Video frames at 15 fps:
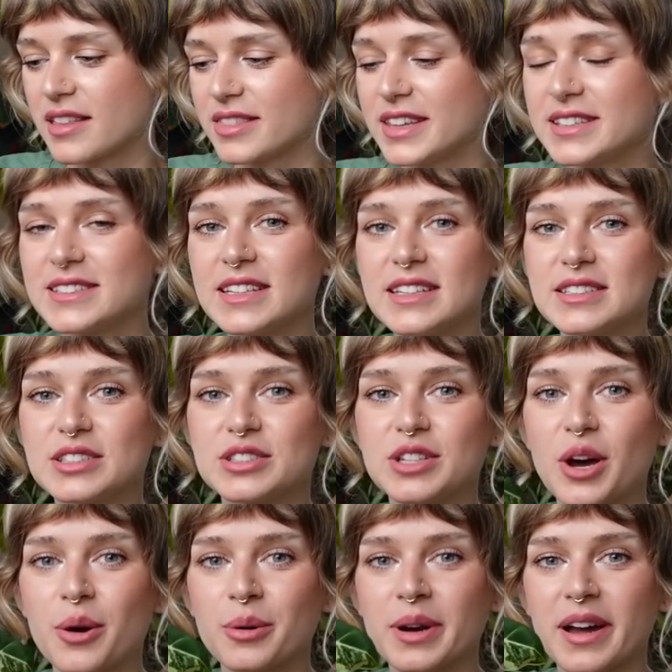This is
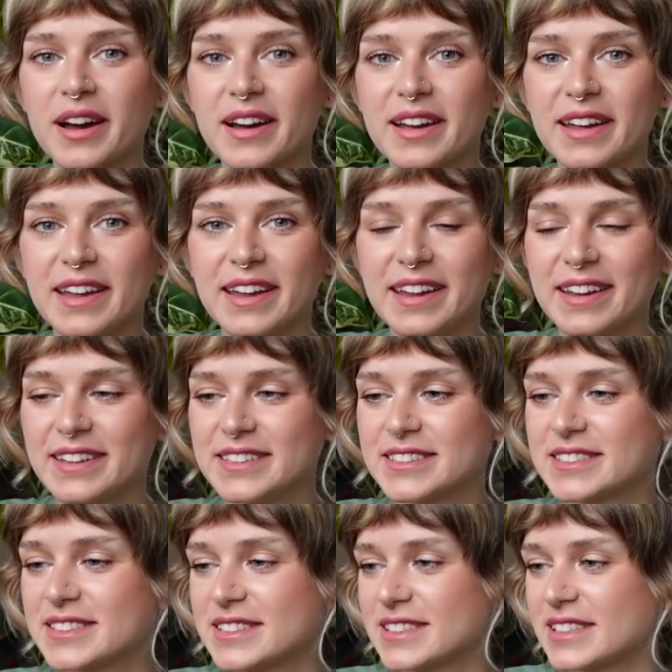so
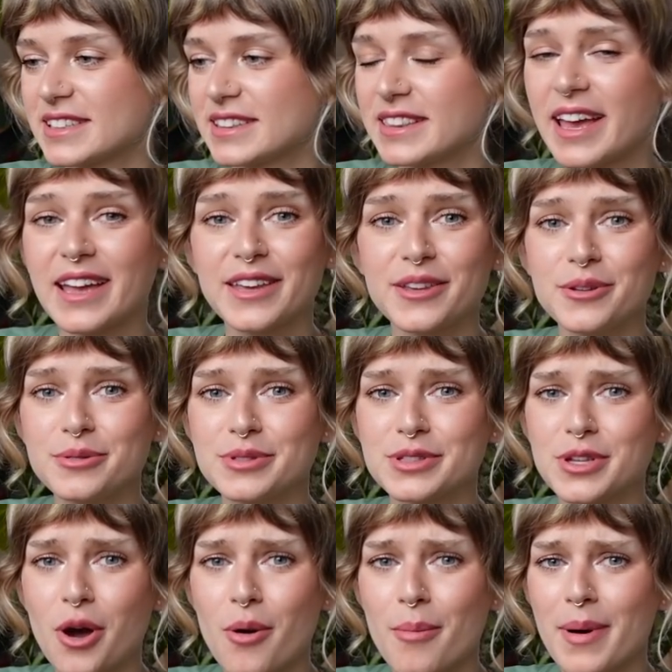nice. Thank you
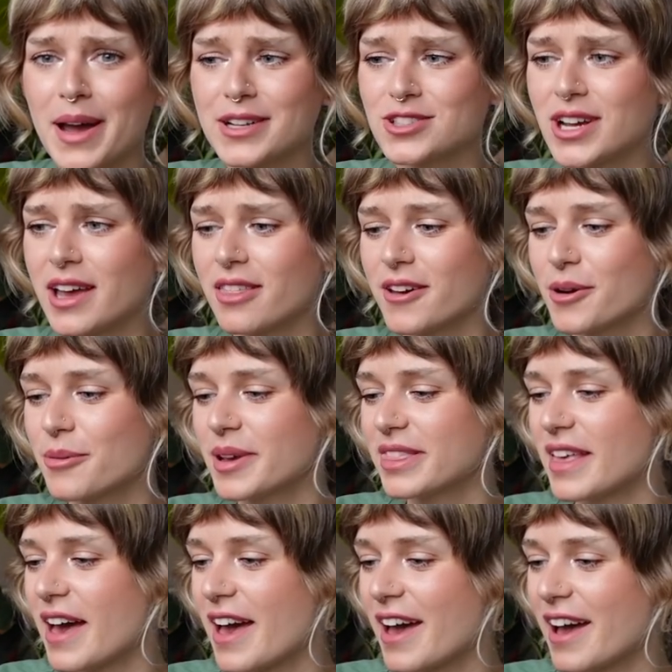so much, Heather. What
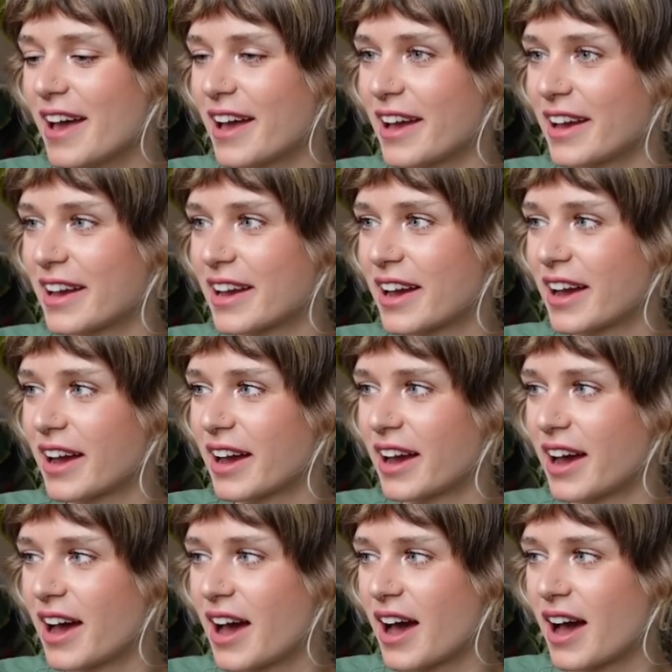the heck?
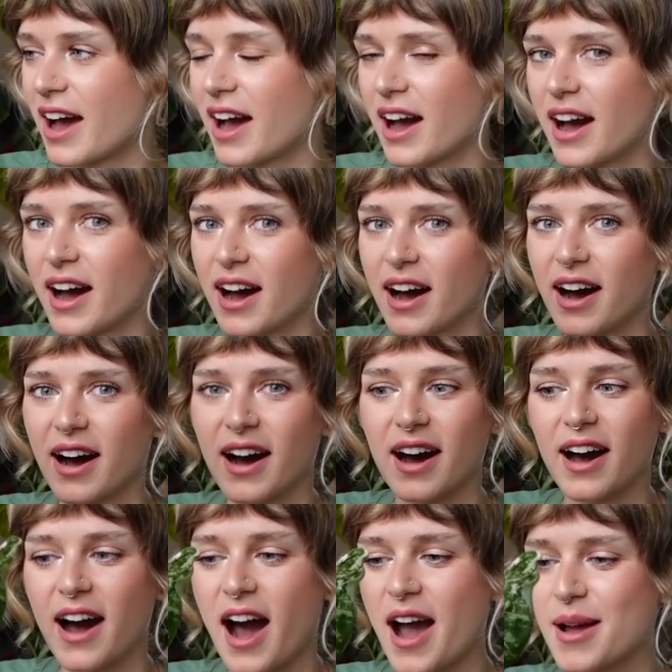
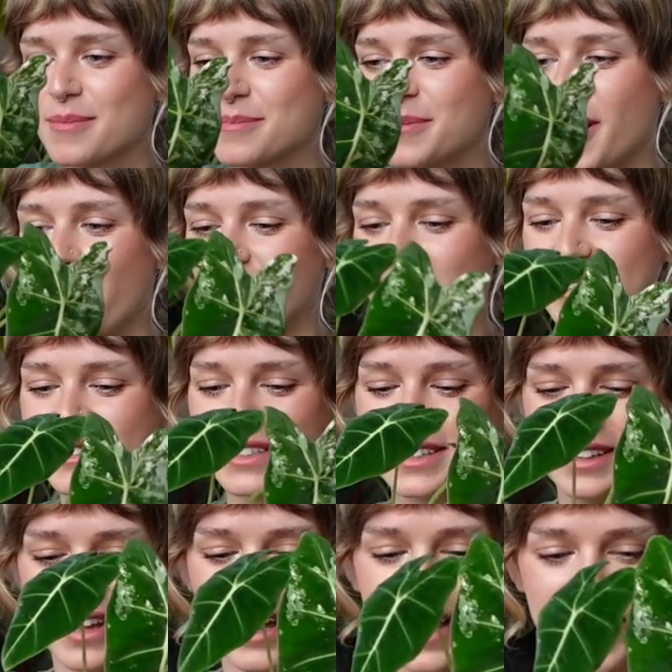I'm honestly
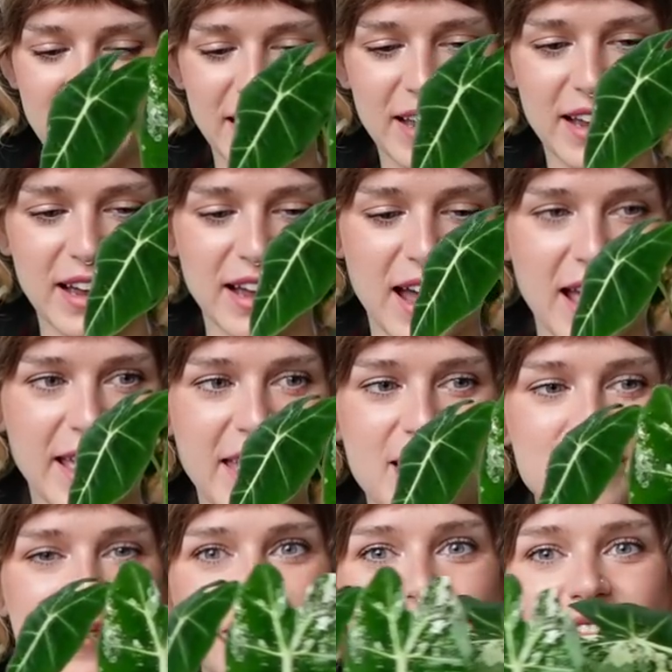like, I
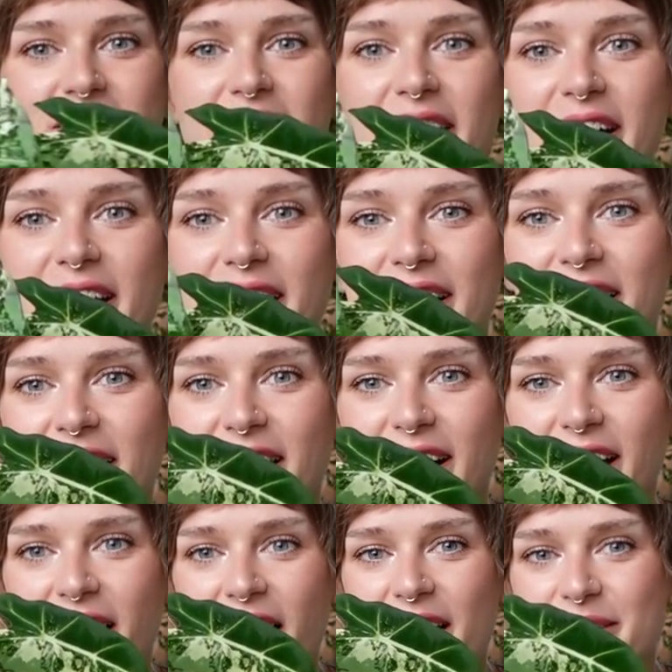can't believe it.
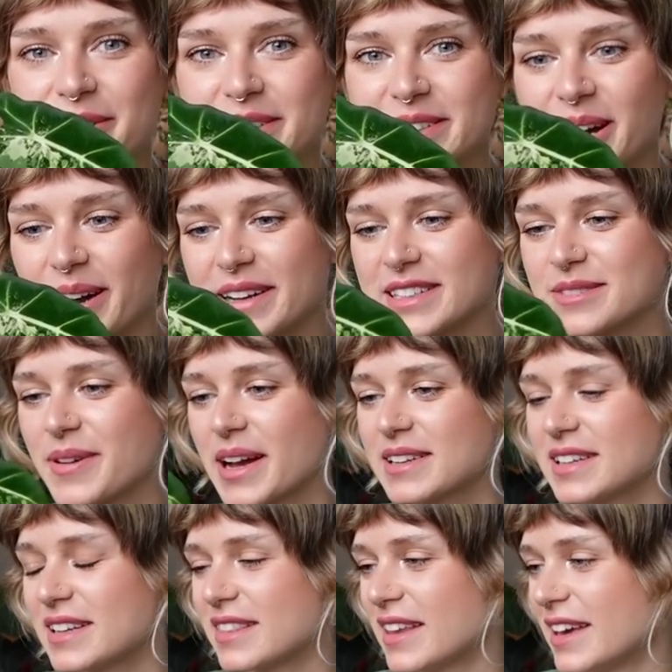I was not
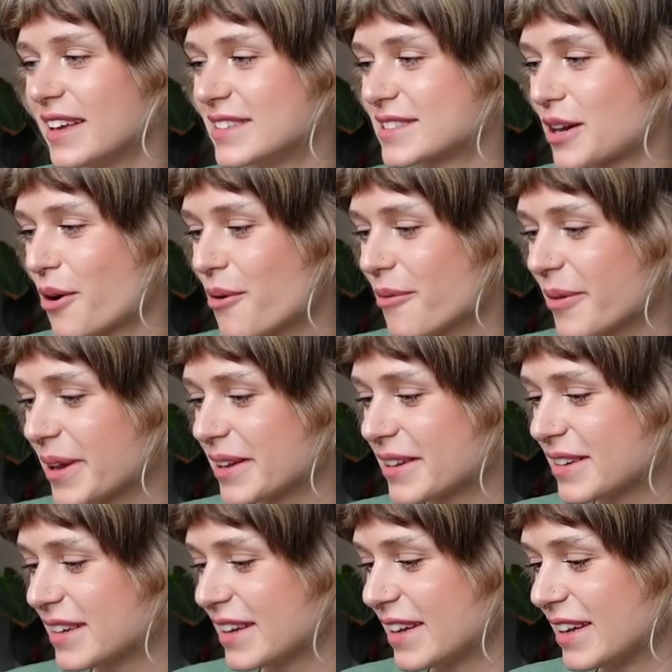expecting this. Oh my
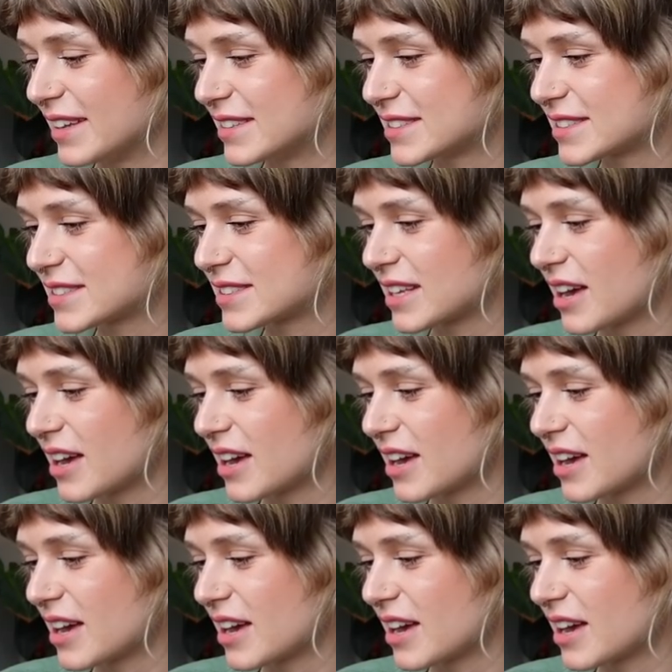goodness.